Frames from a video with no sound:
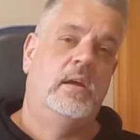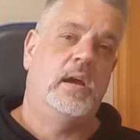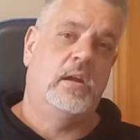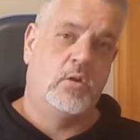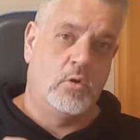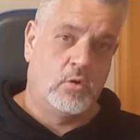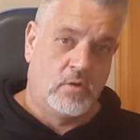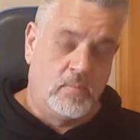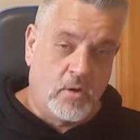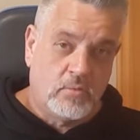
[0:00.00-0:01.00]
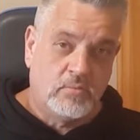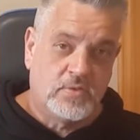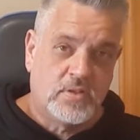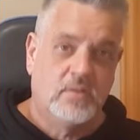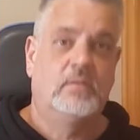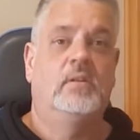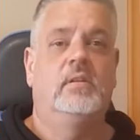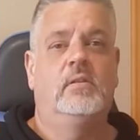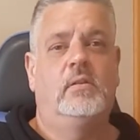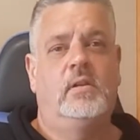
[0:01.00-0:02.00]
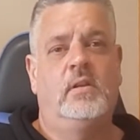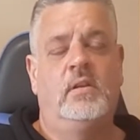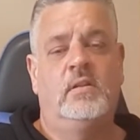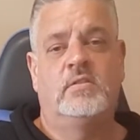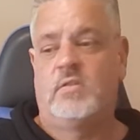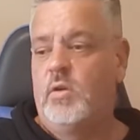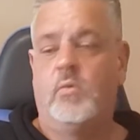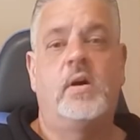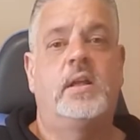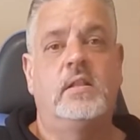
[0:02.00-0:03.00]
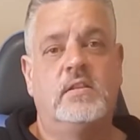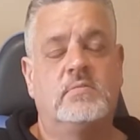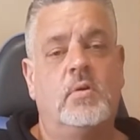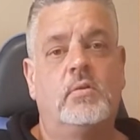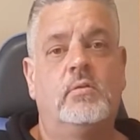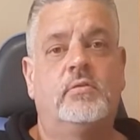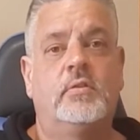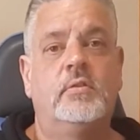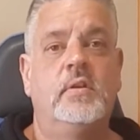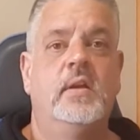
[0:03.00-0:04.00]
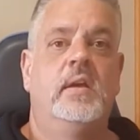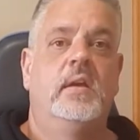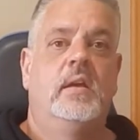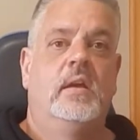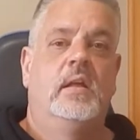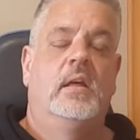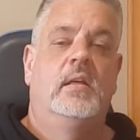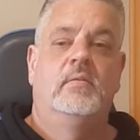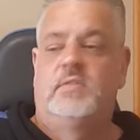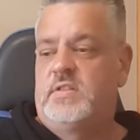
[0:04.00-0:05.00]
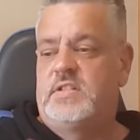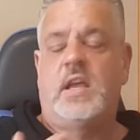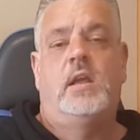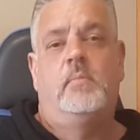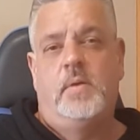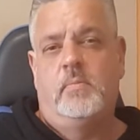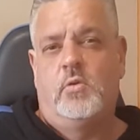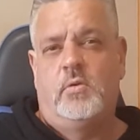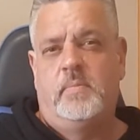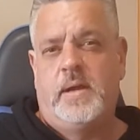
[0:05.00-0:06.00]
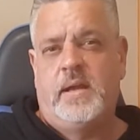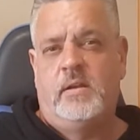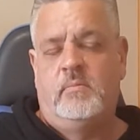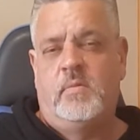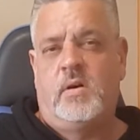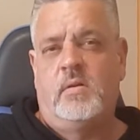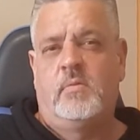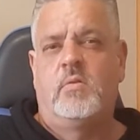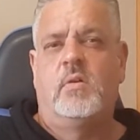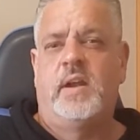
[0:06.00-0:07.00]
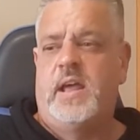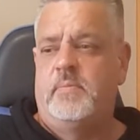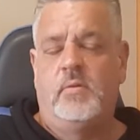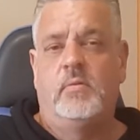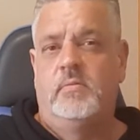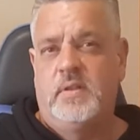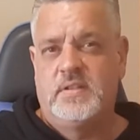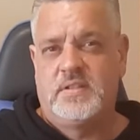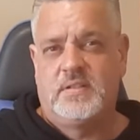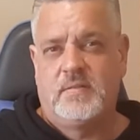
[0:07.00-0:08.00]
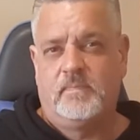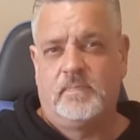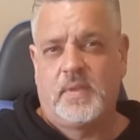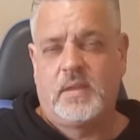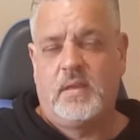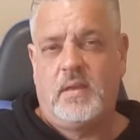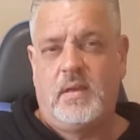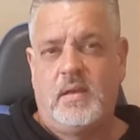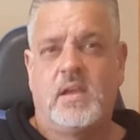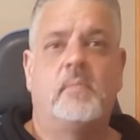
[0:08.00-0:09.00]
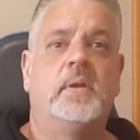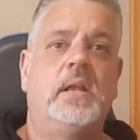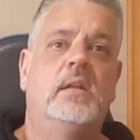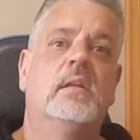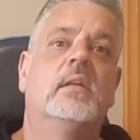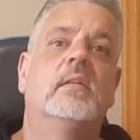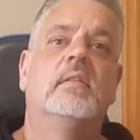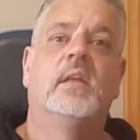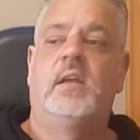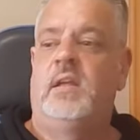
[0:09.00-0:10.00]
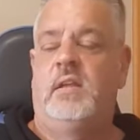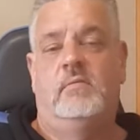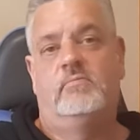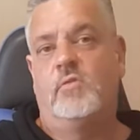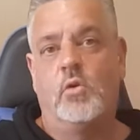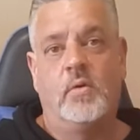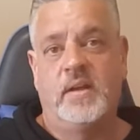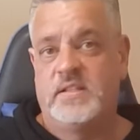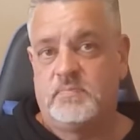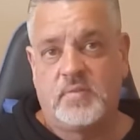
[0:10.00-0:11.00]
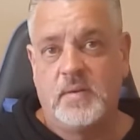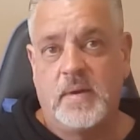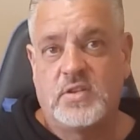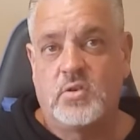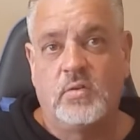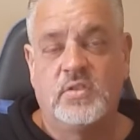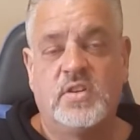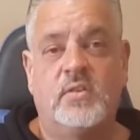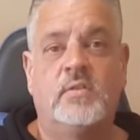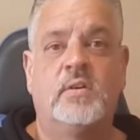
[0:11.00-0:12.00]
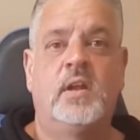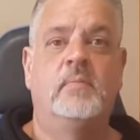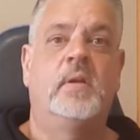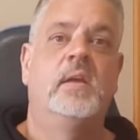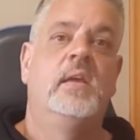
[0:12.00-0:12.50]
Agora Models is who I get this model through. To tell you a bit more about them, I'm quite happy with this company. They're always pretty much on time.